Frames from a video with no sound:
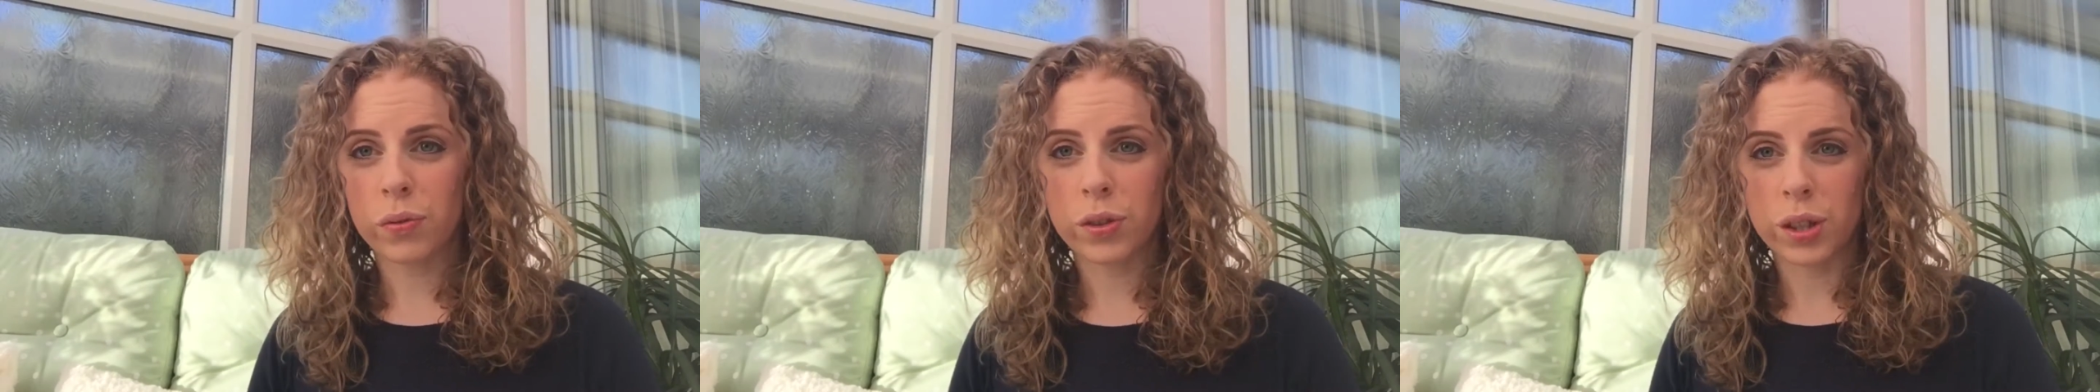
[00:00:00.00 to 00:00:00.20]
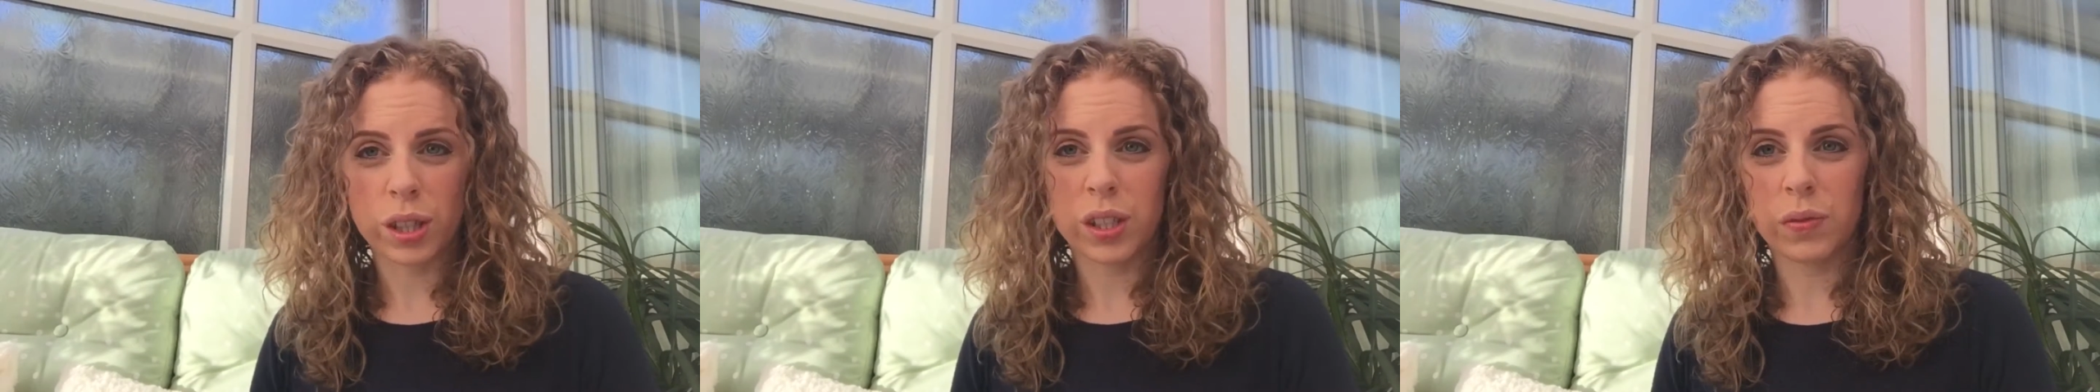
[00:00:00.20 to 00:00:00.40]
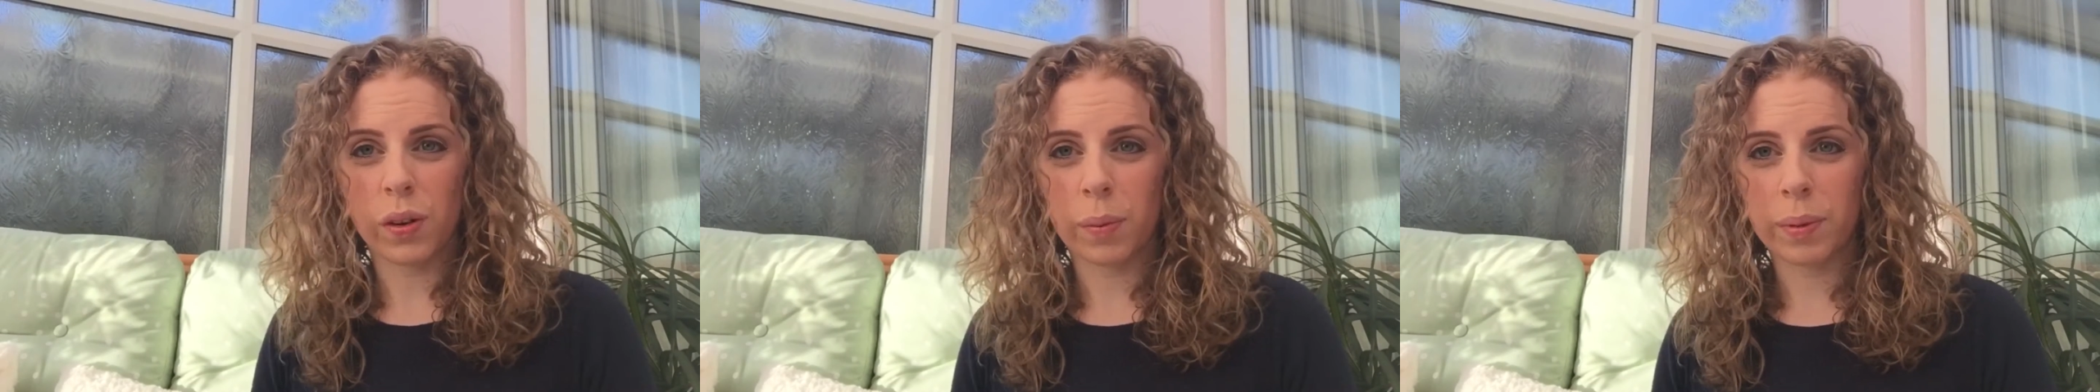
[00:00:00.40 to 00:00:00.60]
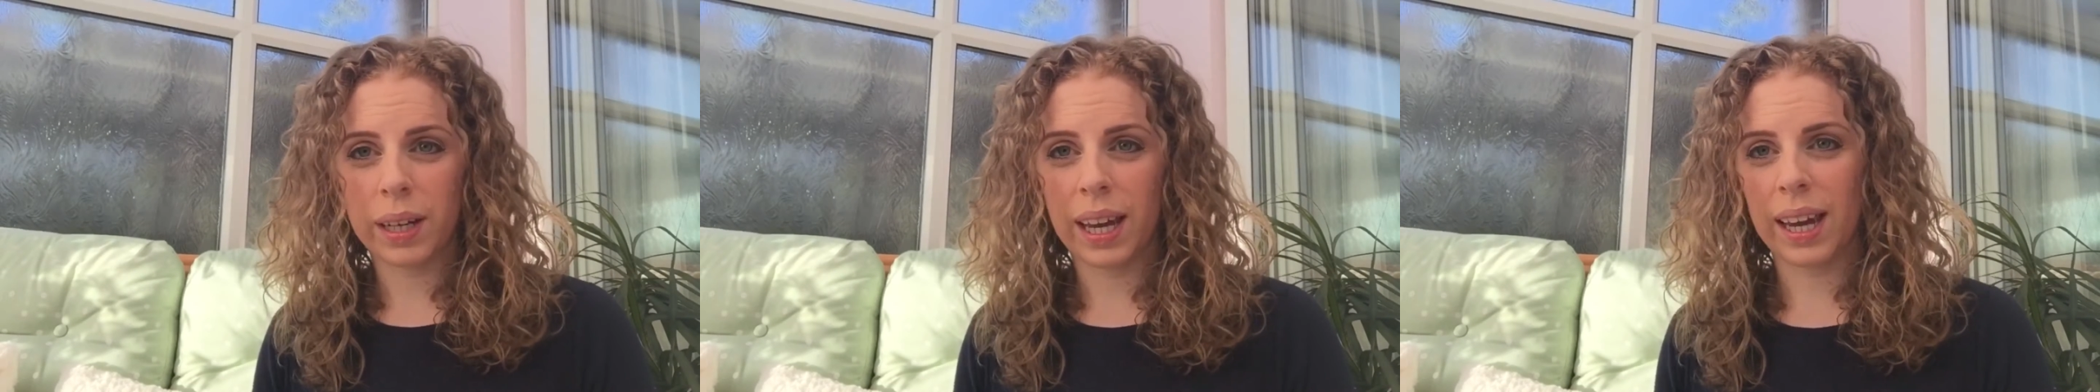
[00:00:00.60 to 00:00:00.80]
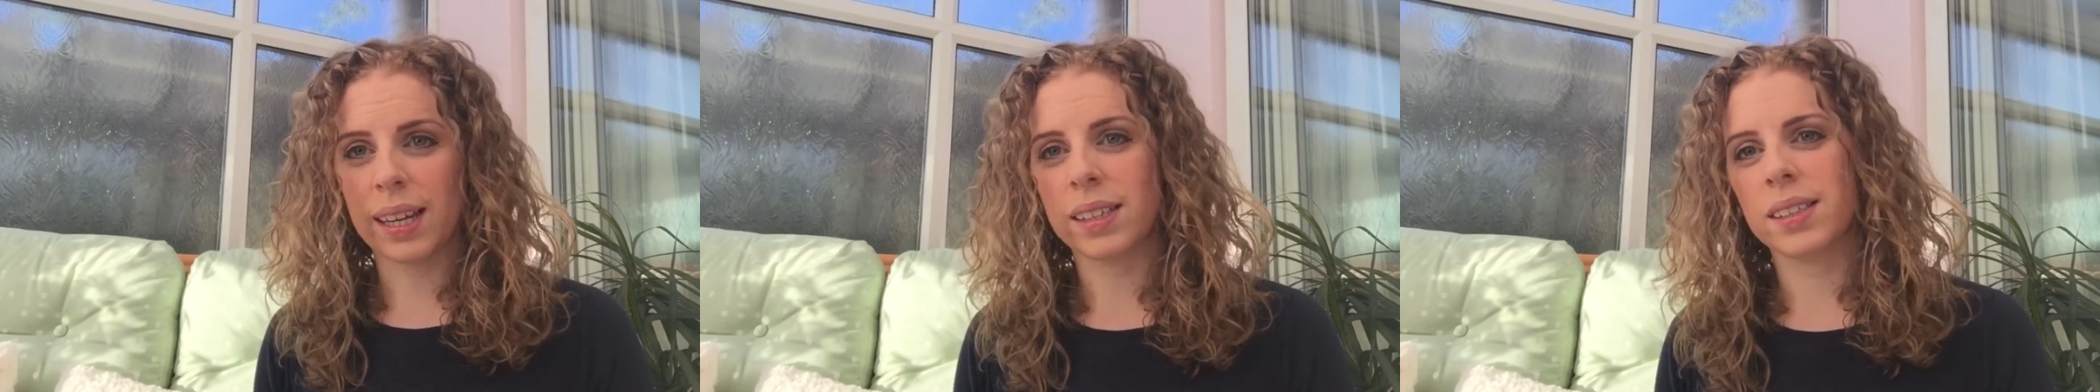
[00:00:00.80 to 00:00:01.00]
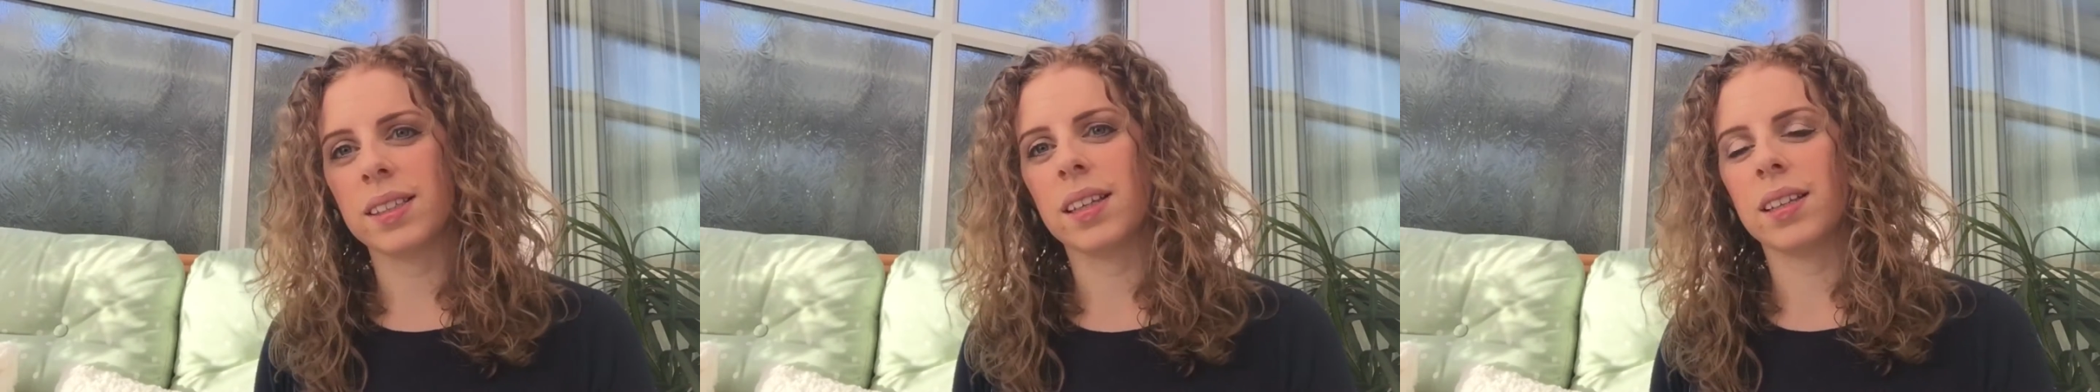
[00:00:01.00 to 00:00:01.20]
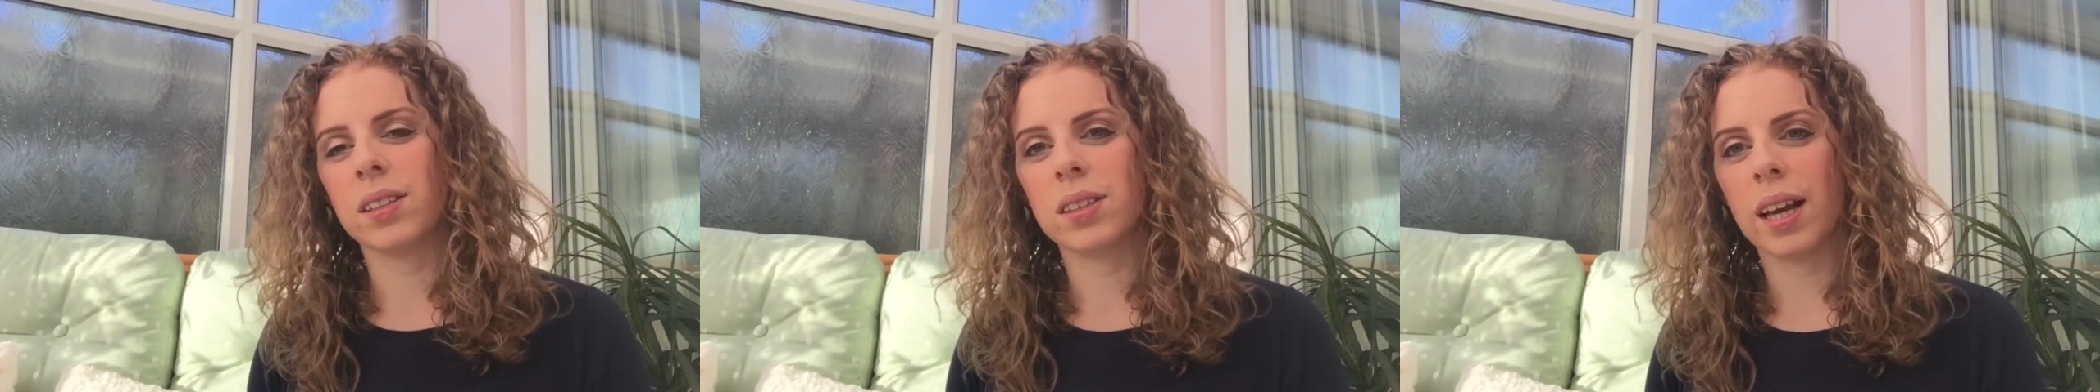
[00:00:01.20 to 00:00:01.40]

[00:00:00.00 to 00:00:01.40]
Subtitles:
just from kits, that's